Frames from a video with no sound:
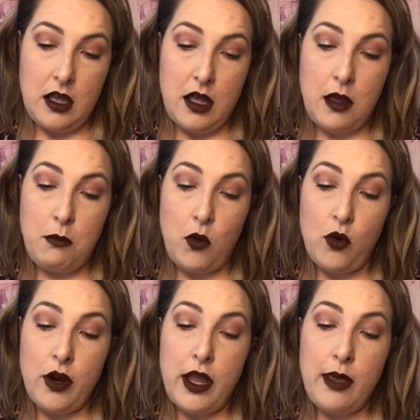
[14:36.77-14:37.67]

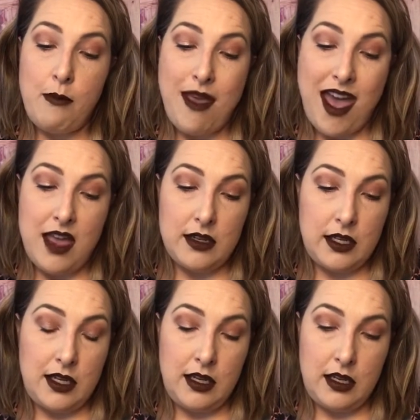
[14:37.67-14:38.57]
Amore
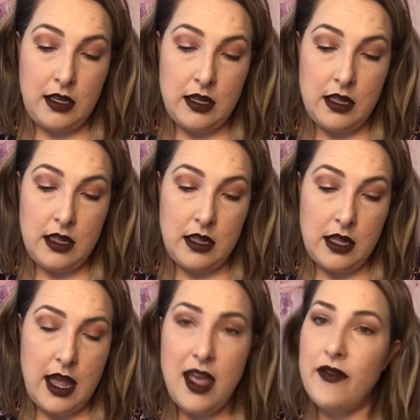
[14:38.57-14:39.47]
Matte.
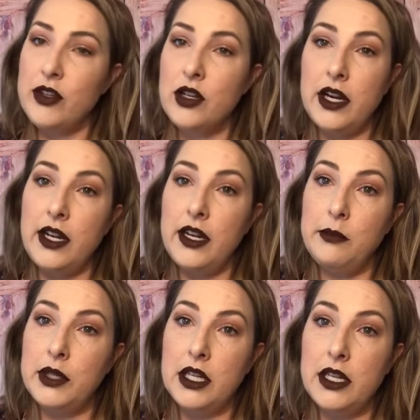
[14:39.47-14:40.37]
I haven't tried any
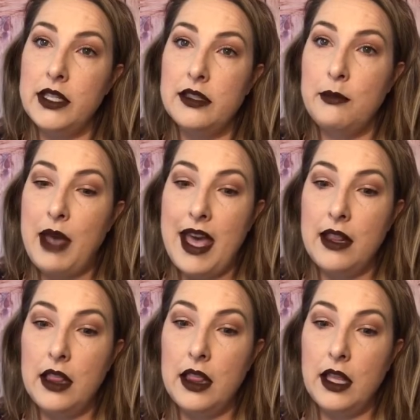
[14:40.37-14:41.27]
Milani's matte
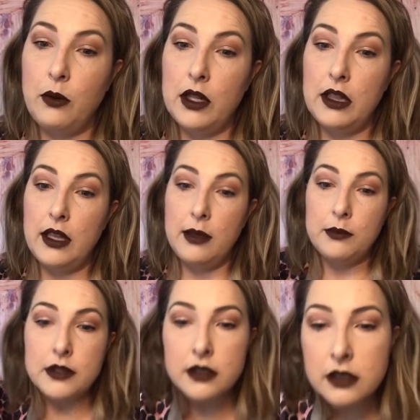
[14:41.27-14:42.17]
liquid
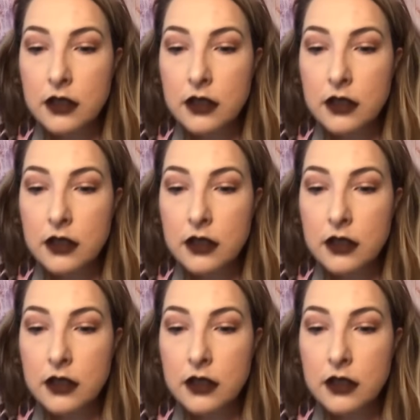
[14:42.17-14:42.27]
lips.